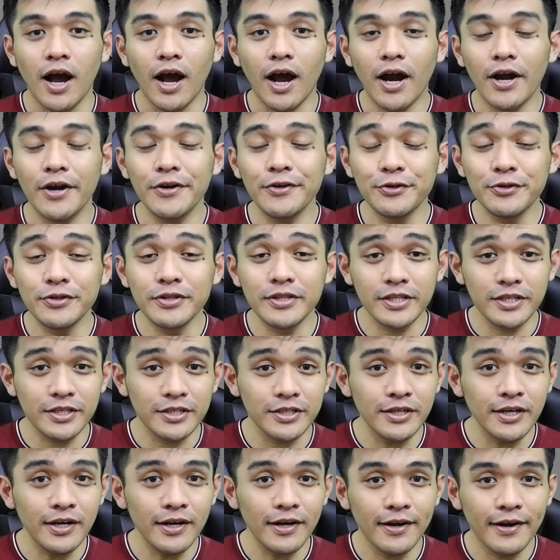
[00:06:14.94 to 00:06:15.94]
Are you
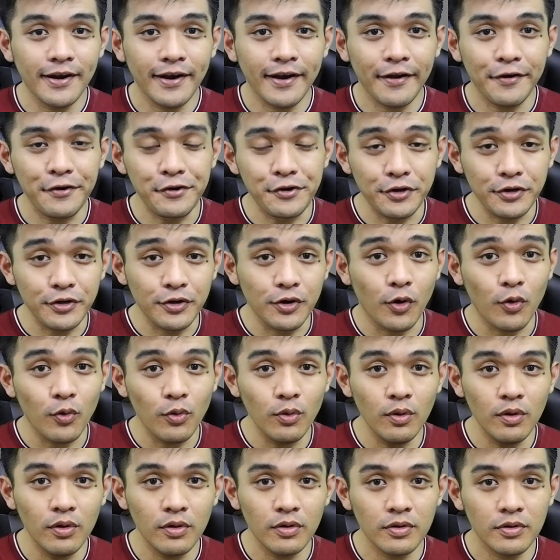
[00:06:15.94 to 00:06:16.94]
near your
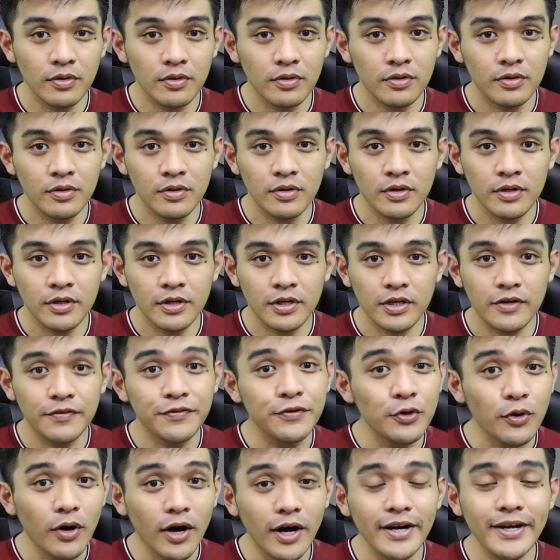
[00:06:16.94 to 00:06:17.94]
goal? If
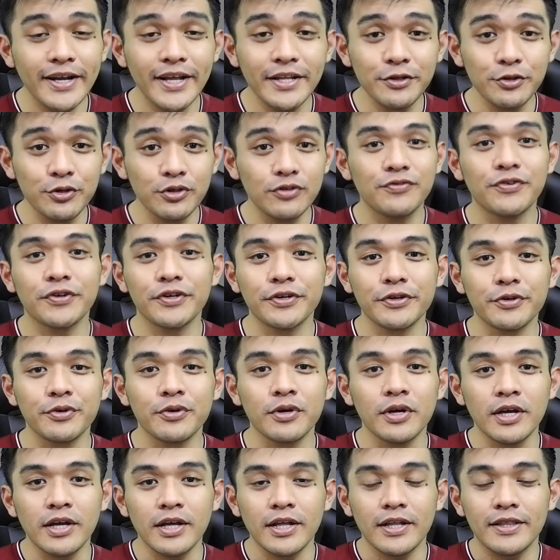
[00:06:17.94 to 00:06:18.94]
you are, then good for you.
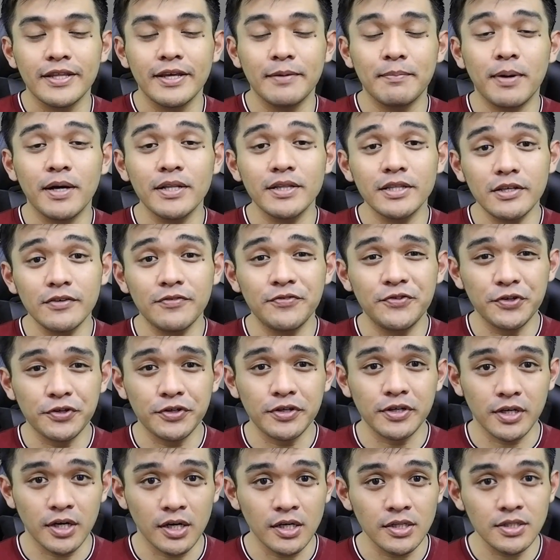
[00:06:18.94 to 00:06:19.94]
But if you're
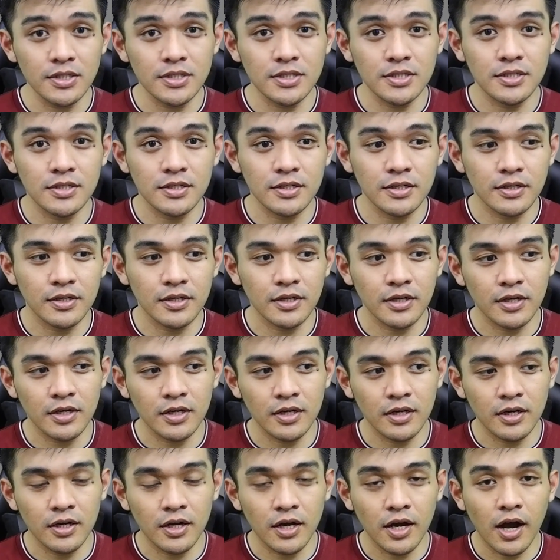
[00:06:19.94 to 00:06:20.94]
not,
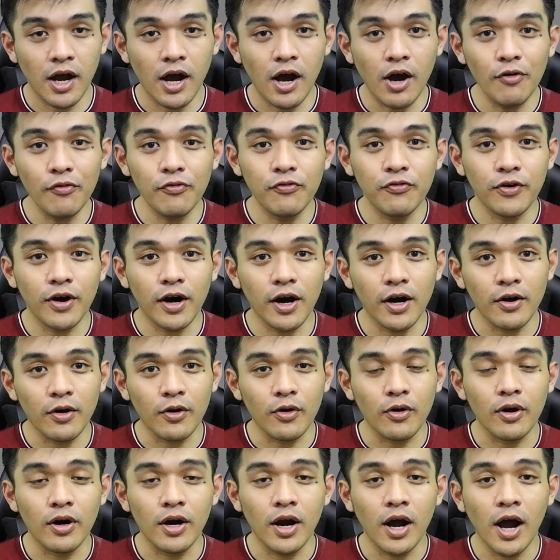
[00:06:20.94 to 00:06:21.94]
how far
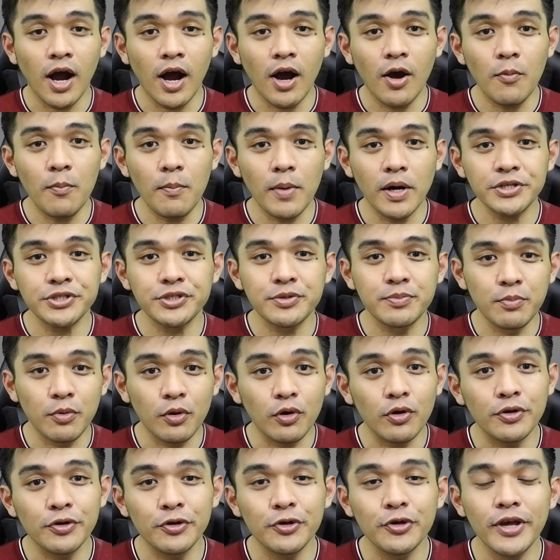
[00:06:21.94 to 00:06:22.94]
or how much
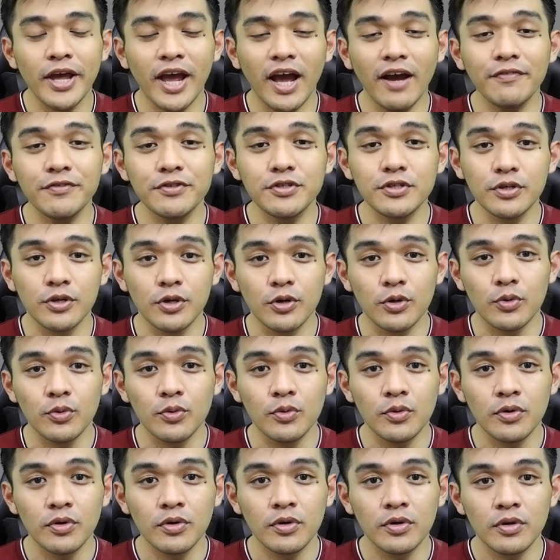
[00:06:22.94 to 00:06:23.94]
more do you have to go
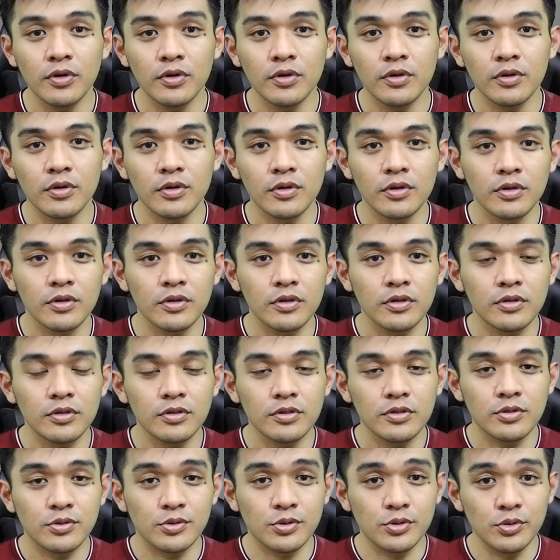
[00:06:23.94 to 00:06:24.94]

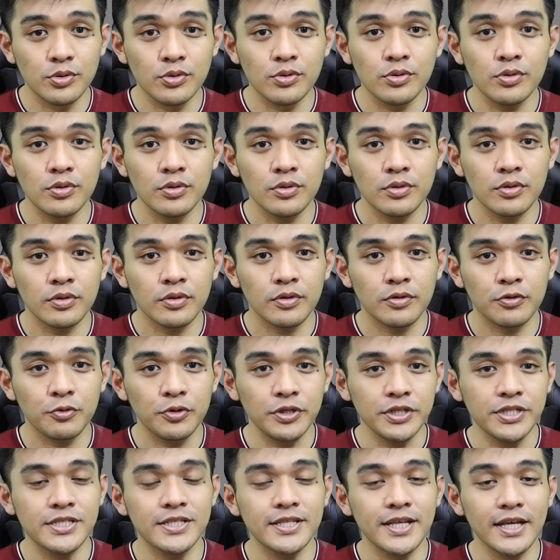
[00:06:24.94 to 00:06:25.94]
to
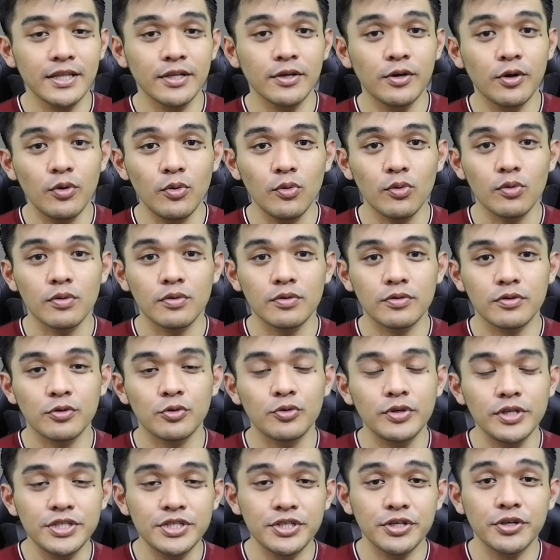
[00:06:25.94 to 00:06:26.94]
reach that goal, to
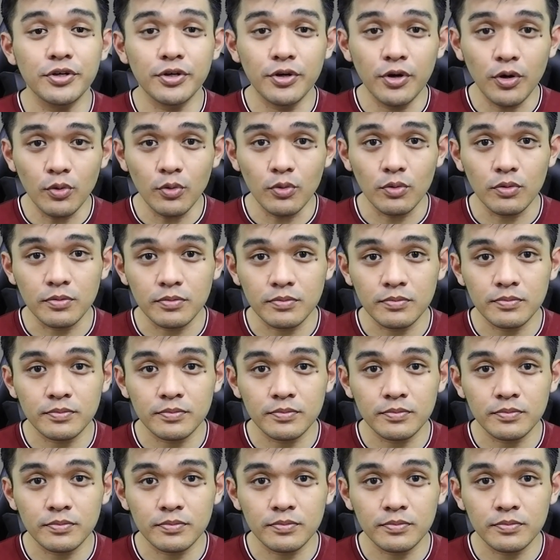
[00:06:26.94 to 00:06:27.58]
reach your goal?